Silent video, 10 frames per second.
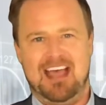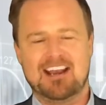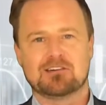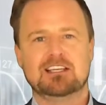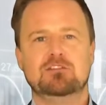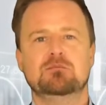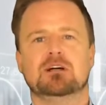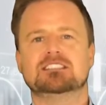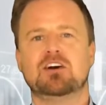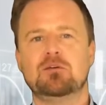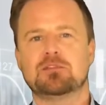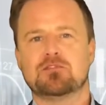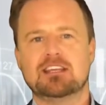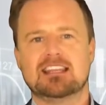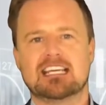and I'll give you my top
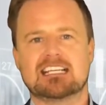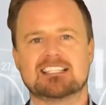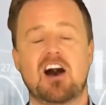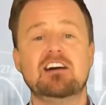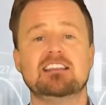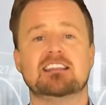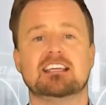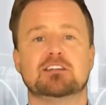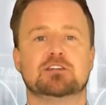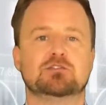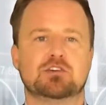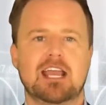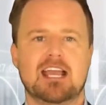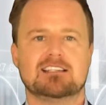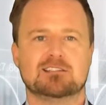3 things I think could
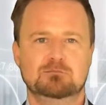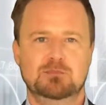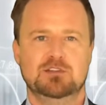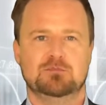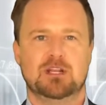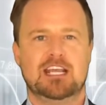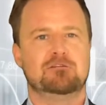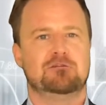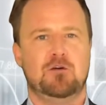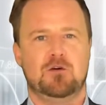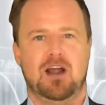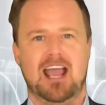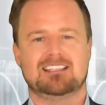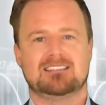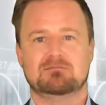create some movement in
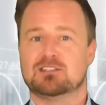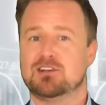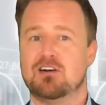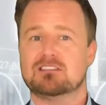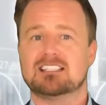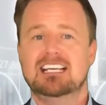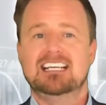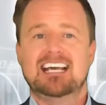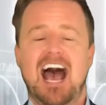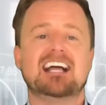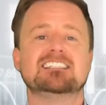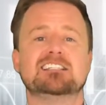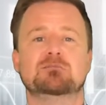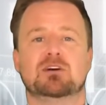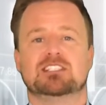Forex, stocks
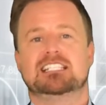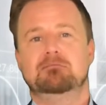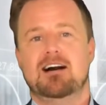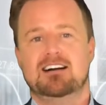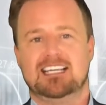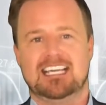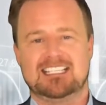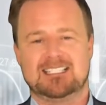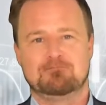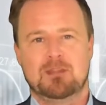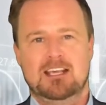and commodity markets.